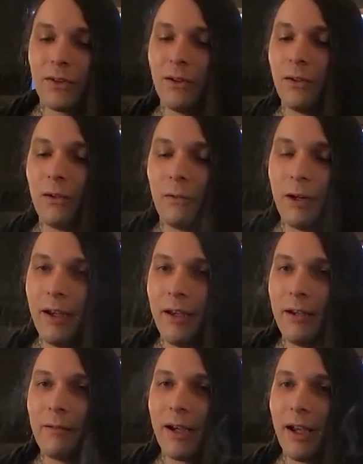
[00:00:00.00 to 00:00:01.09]
So
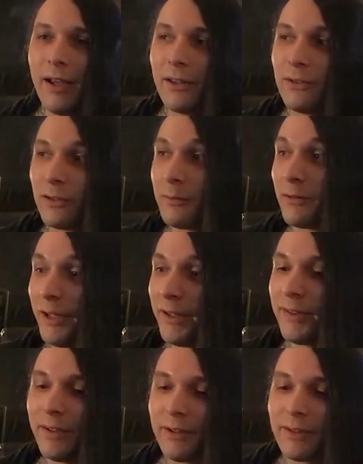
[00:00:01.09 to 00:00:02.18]
we kind of took
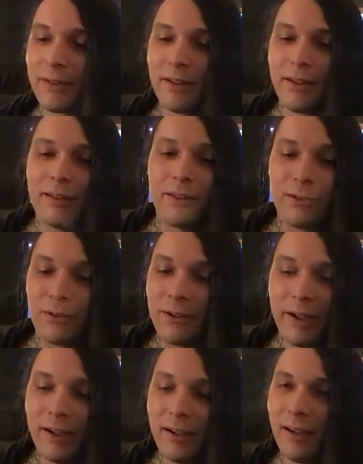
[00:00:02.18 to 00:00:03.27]
really serious the
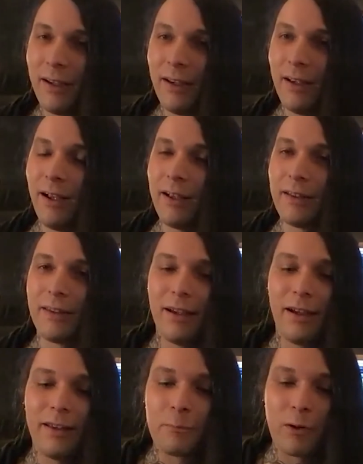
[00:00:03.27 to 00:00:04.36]
touring and
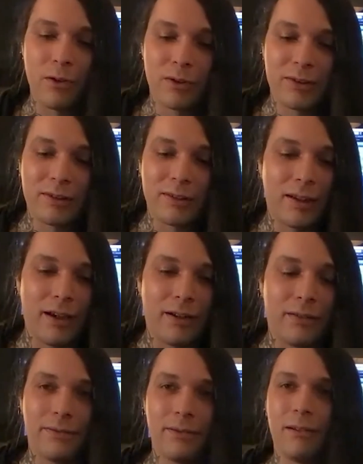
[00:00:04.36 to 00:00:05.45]
the production side
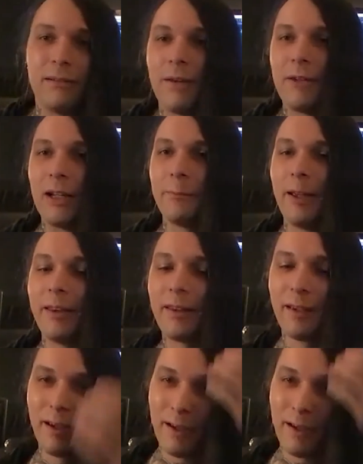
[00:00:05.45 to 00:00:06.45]
of having a band.